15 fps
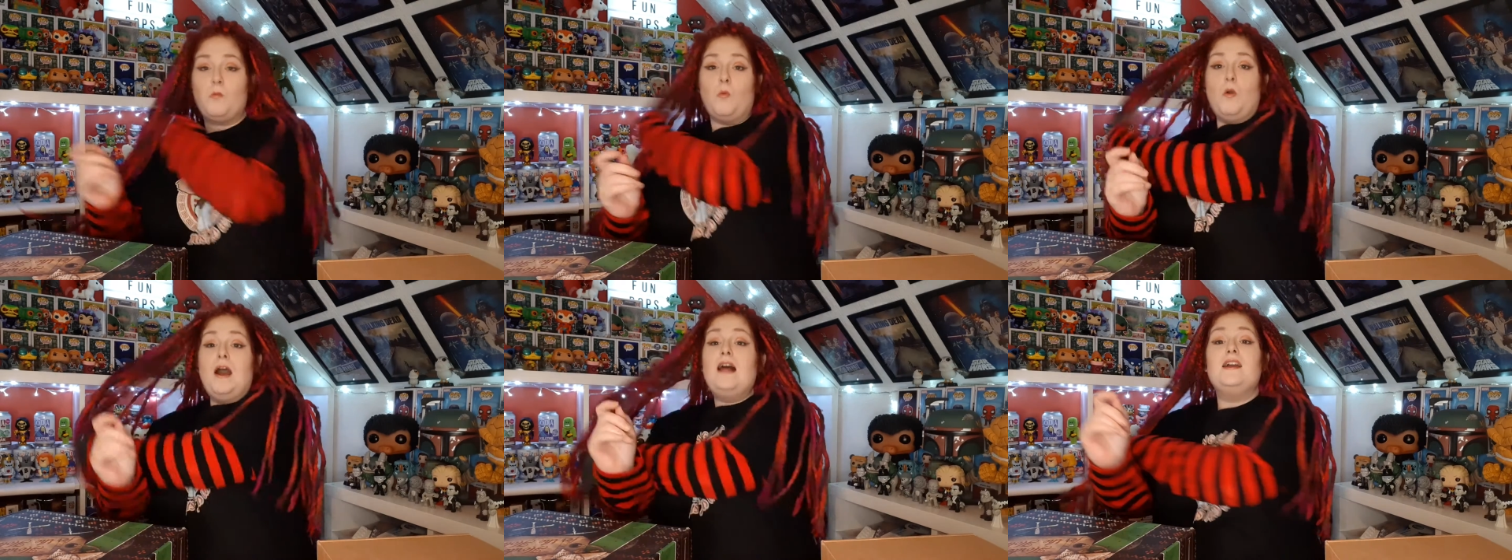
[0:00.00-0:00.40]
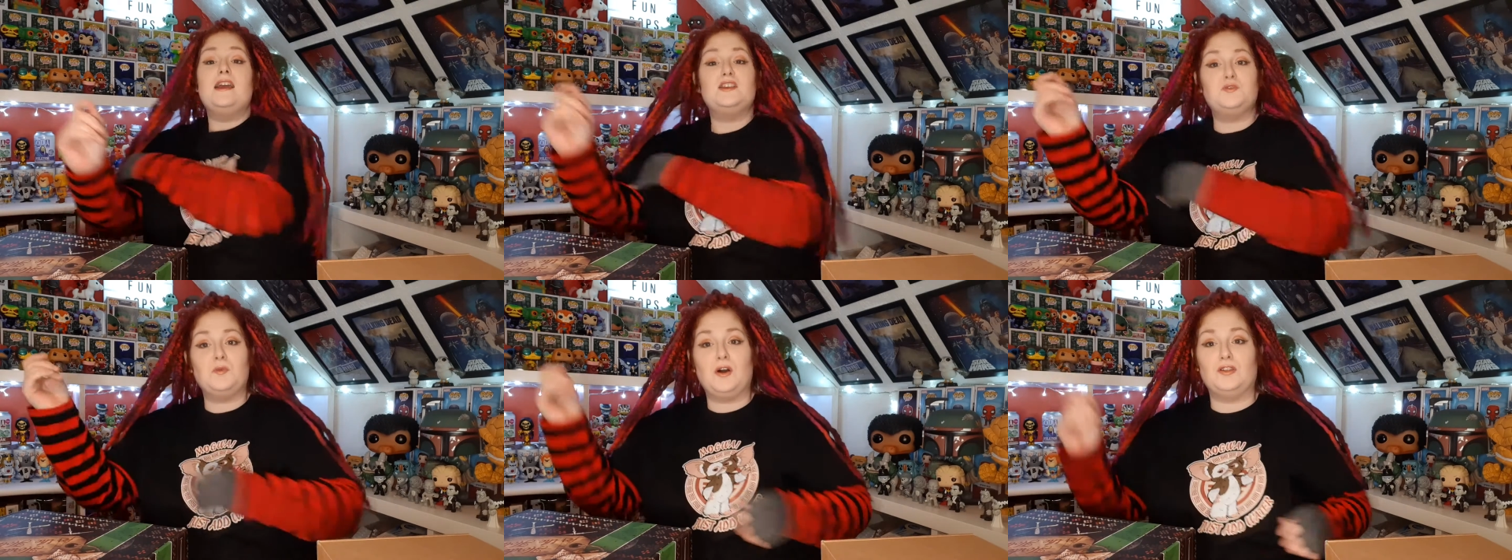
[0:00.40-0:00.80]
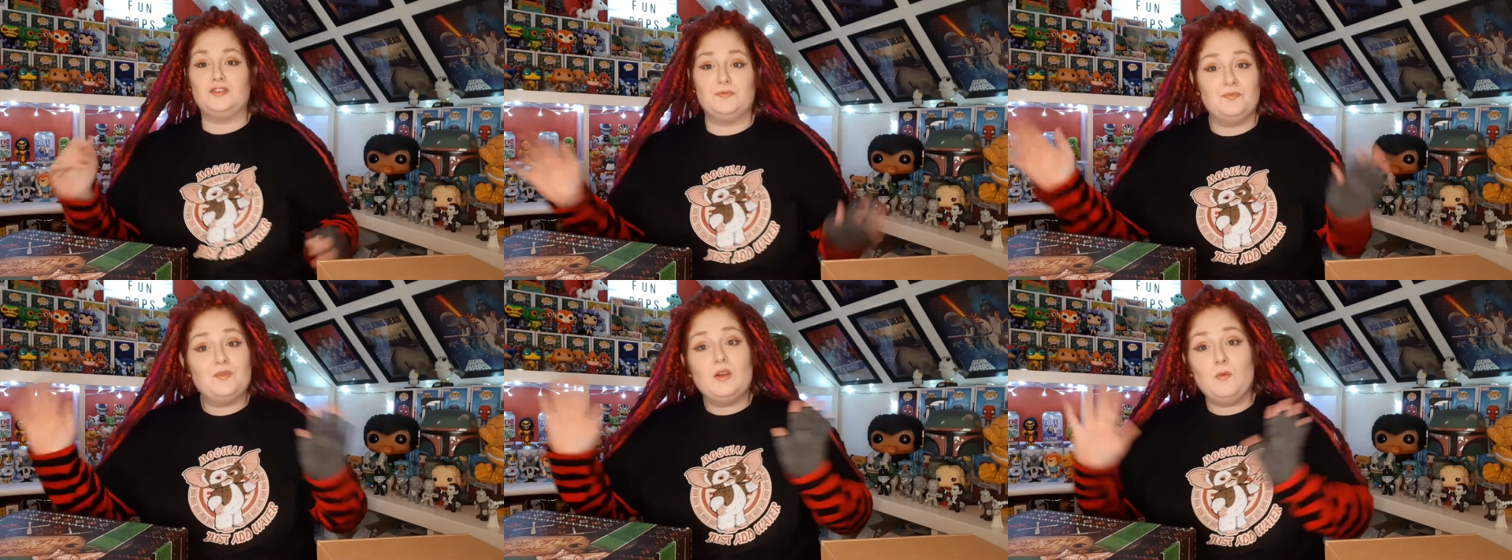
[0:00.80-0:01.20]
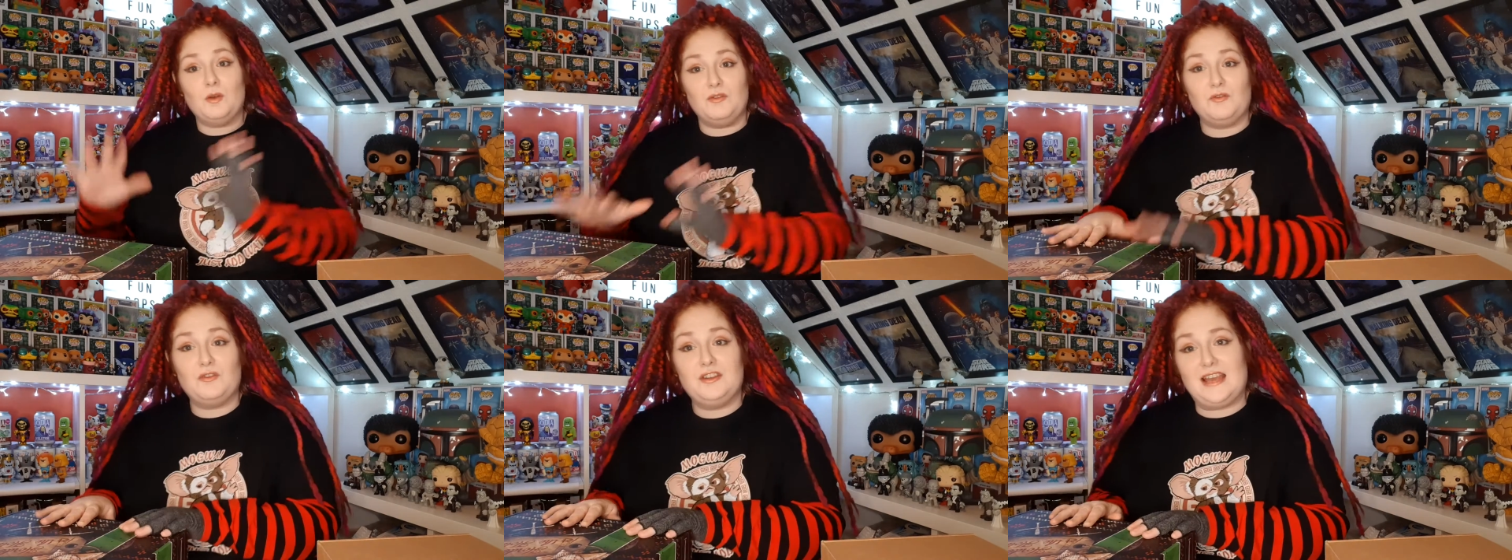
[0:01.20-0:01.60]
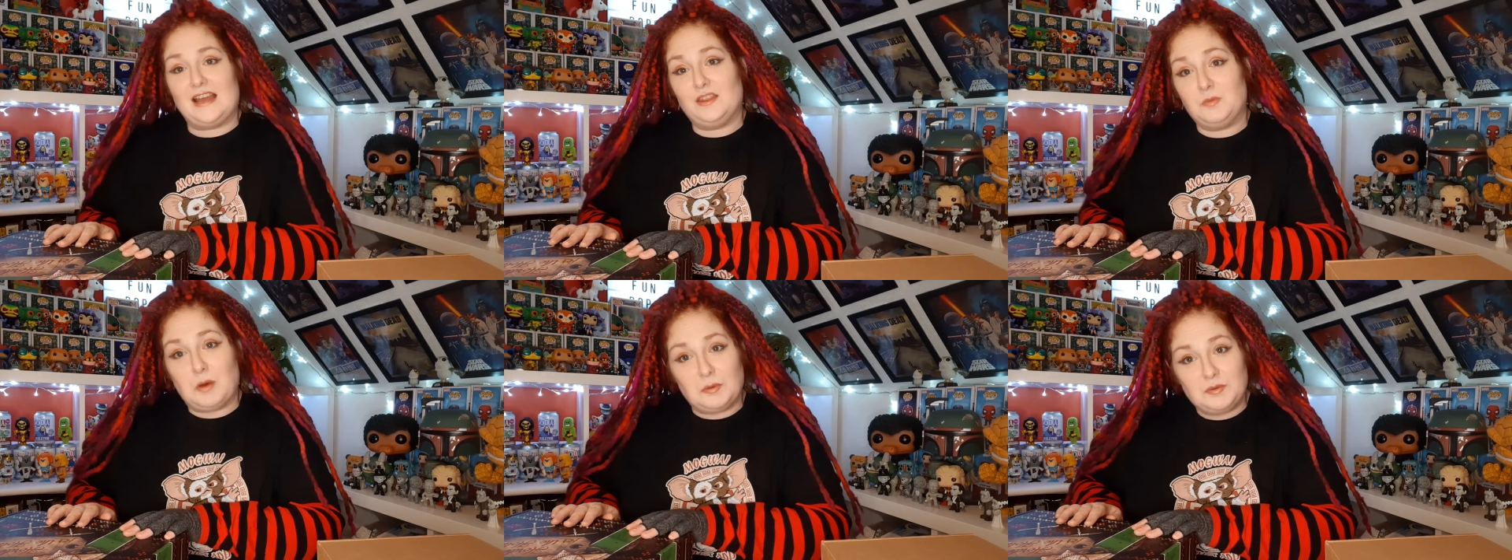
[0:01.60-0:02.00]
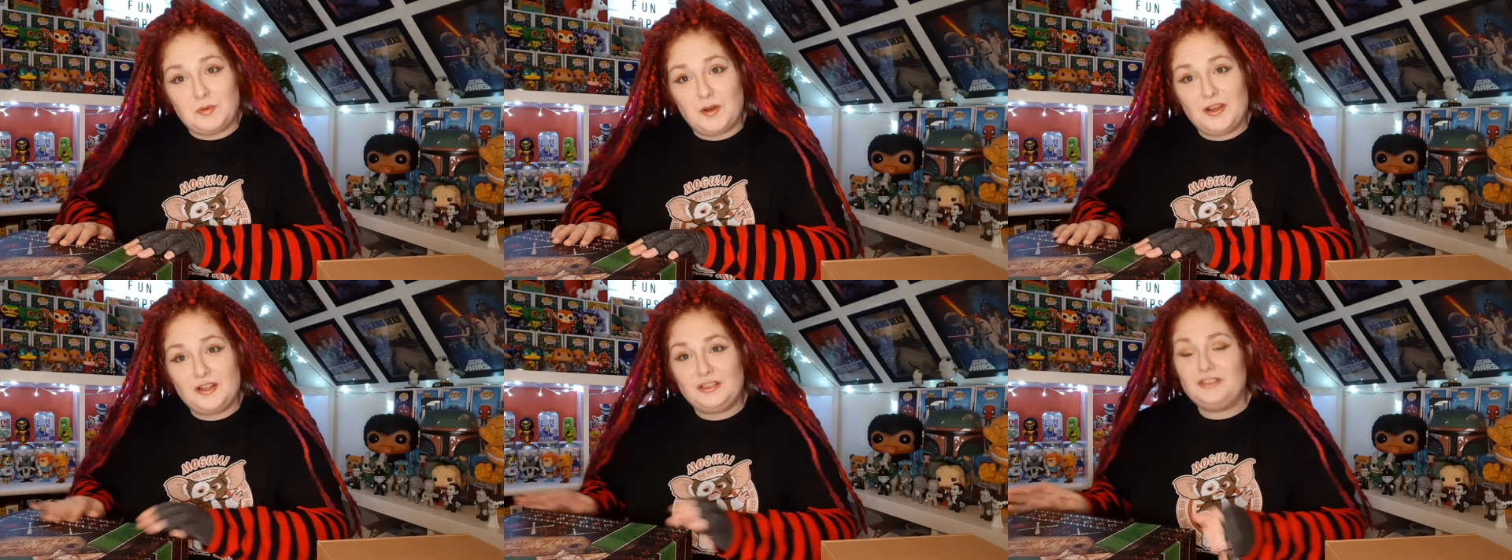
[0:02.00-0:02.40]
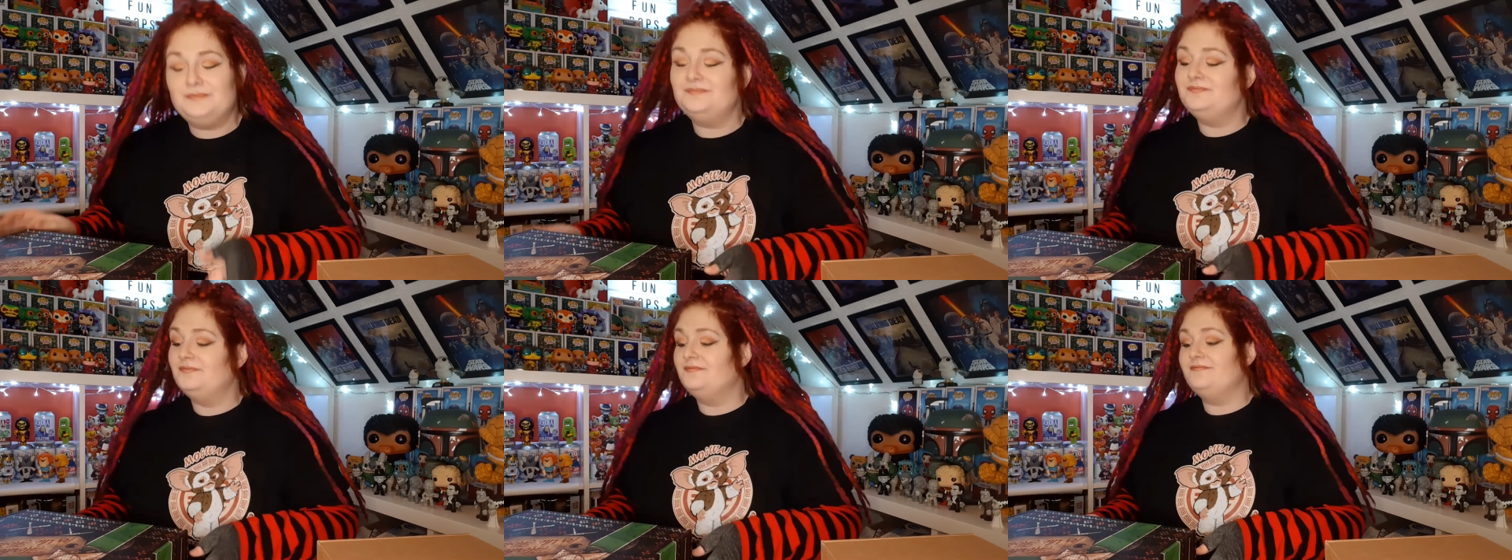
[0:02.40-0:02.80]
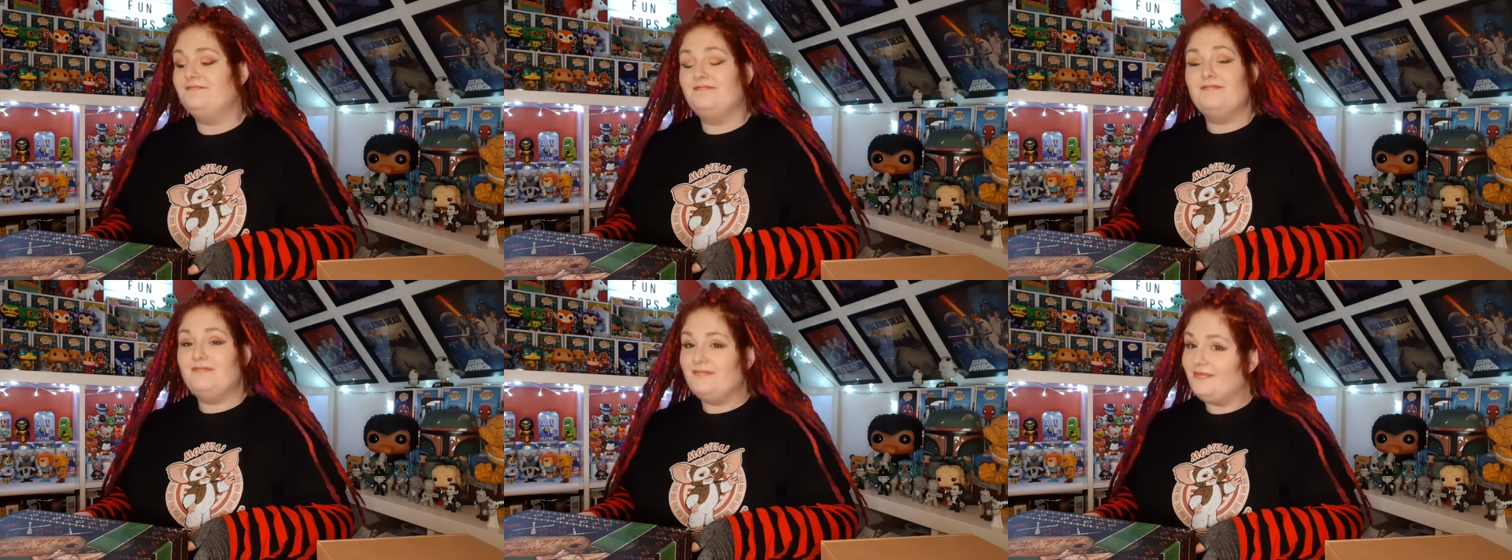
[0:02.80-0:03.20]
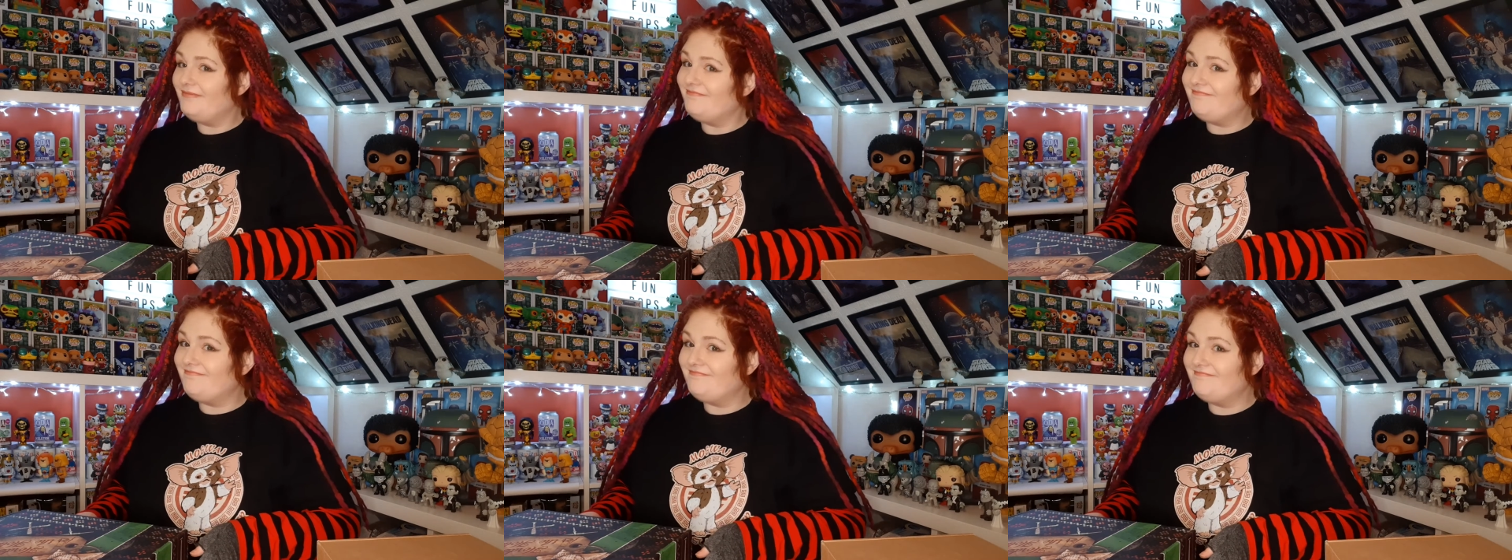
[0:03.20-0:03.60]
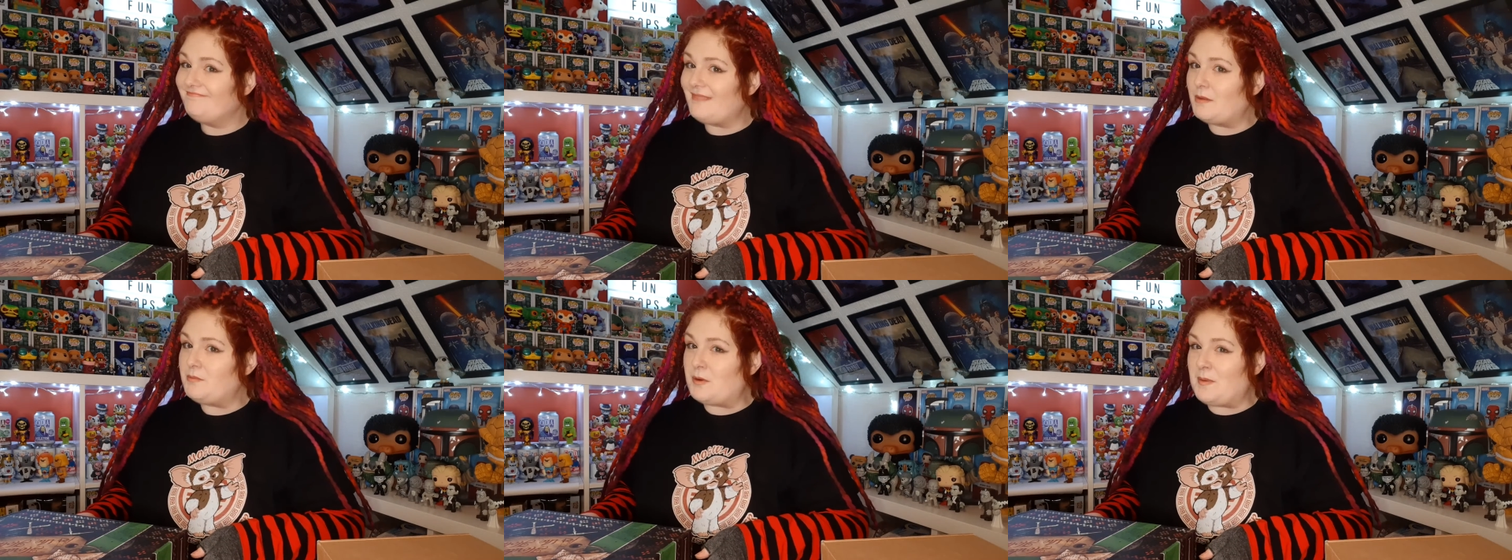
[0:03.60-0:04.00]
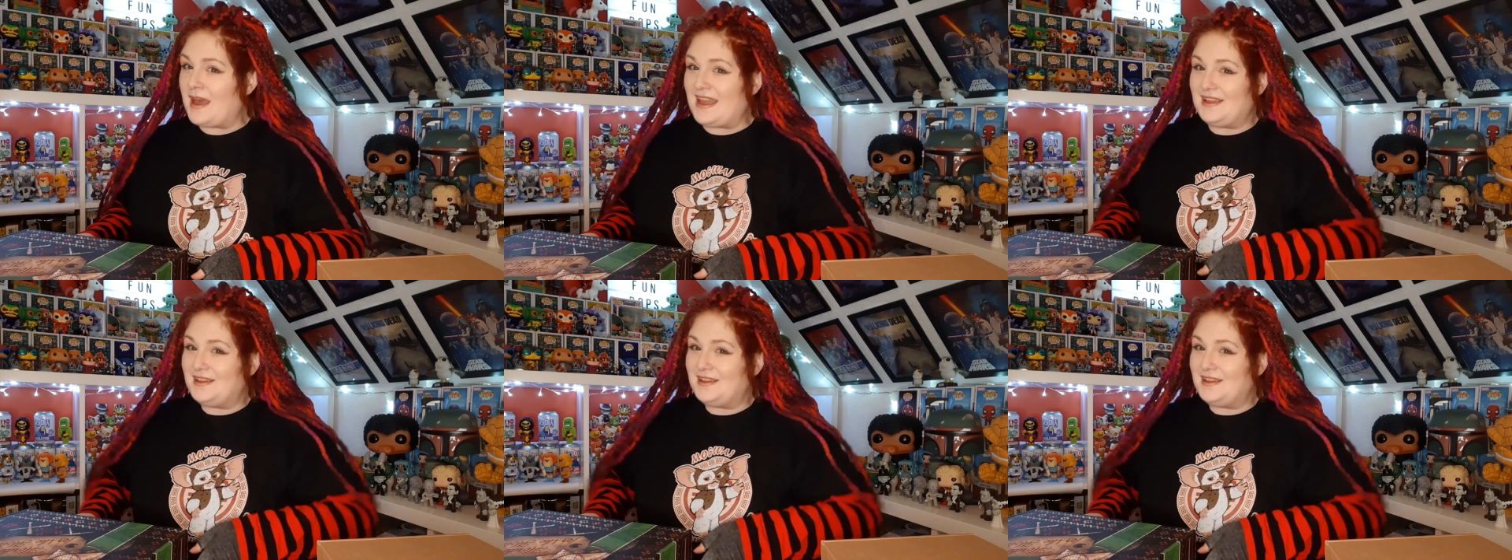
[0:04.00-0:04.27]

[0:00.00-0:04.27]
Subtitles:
Well, guess what? We've already had the pop spoiled. Prepare